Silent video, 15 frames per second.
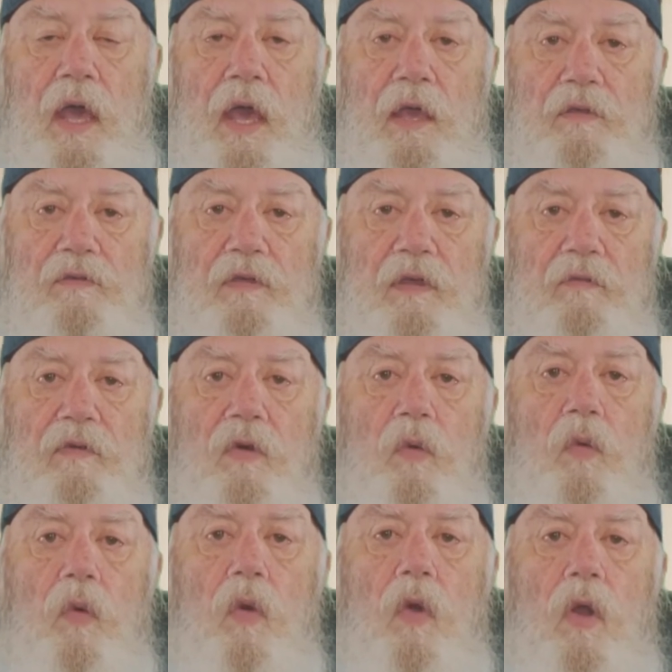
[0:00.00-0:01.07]
a civil
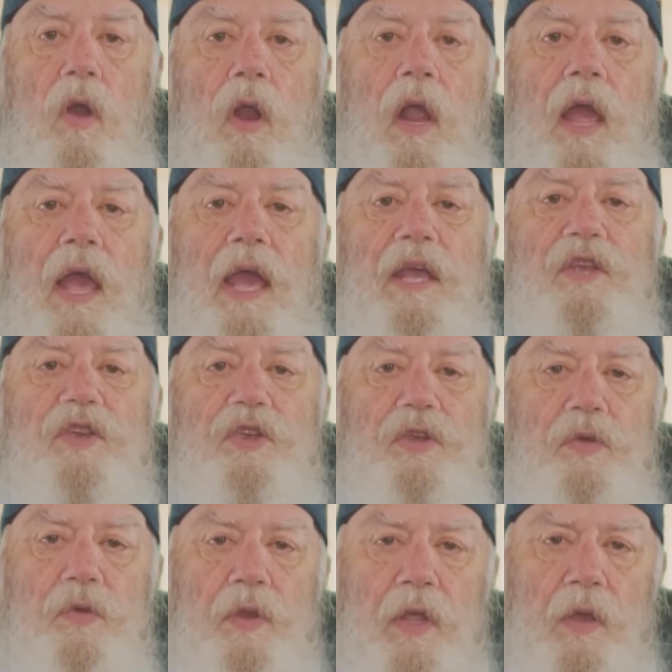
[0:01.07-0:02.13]
war, a
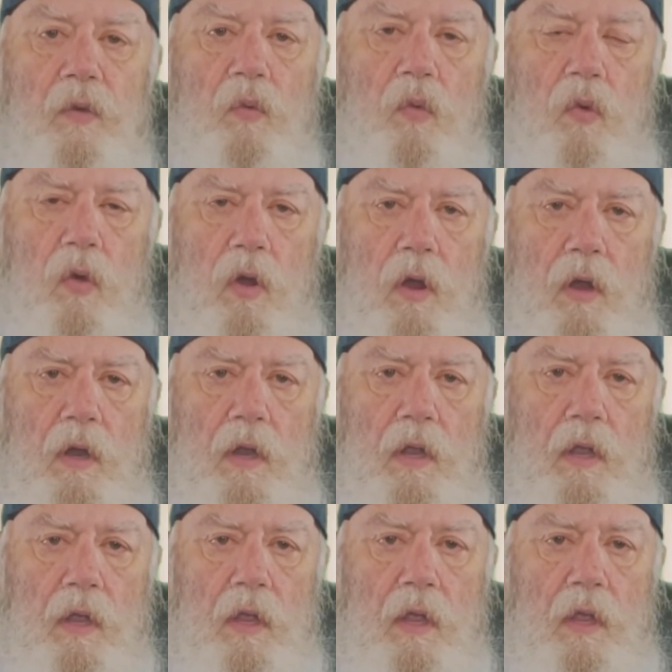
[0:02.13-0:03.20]
shooting war,
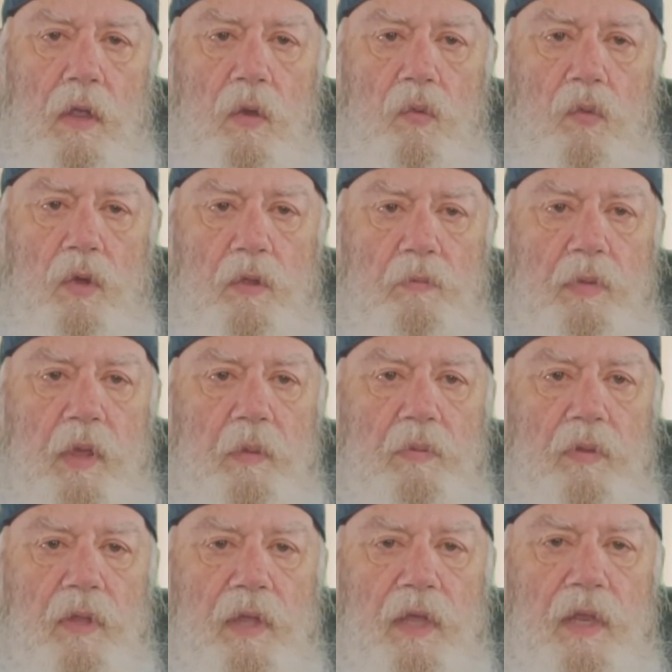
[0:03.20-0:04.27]
with
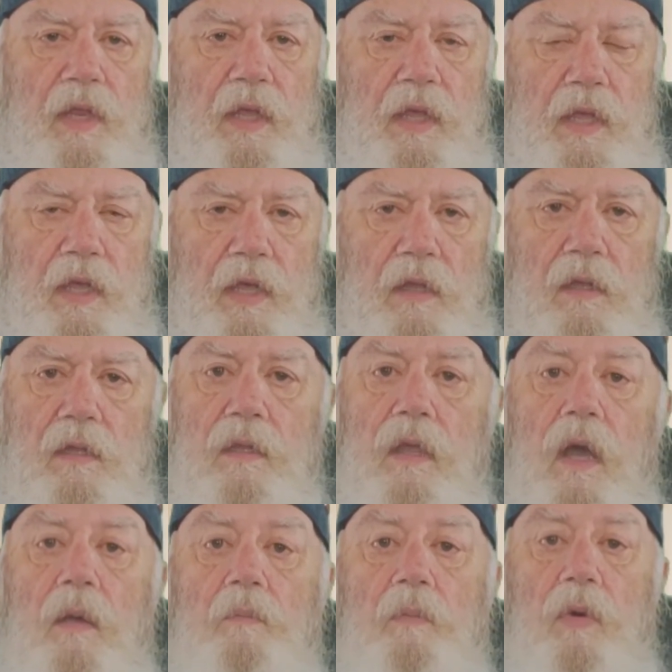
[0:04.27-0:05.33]
people getting killed
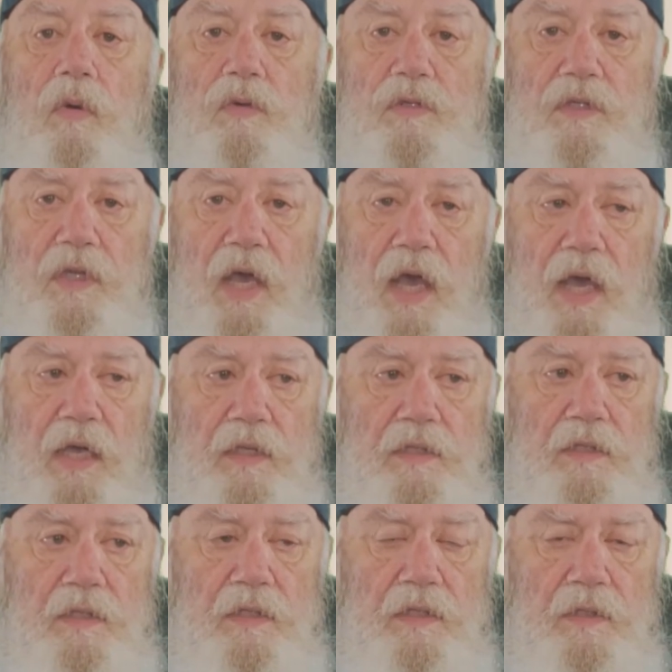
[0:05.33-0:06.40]
on both
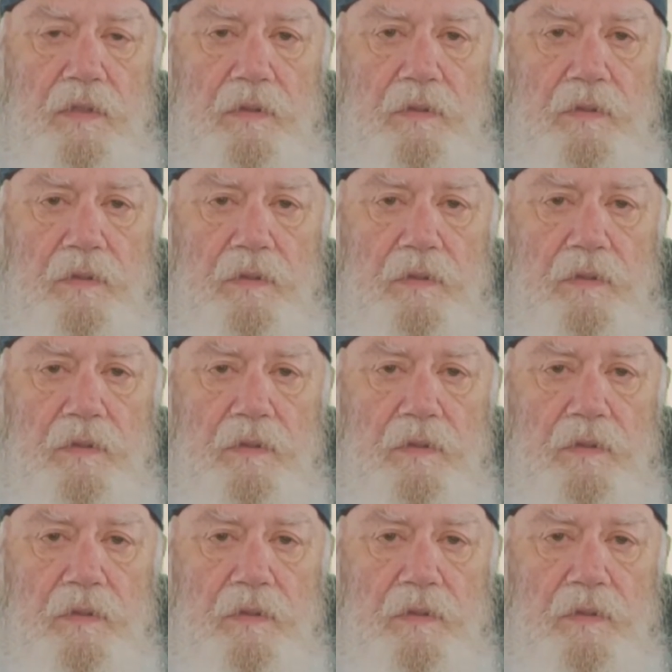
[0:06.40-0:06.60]
sides.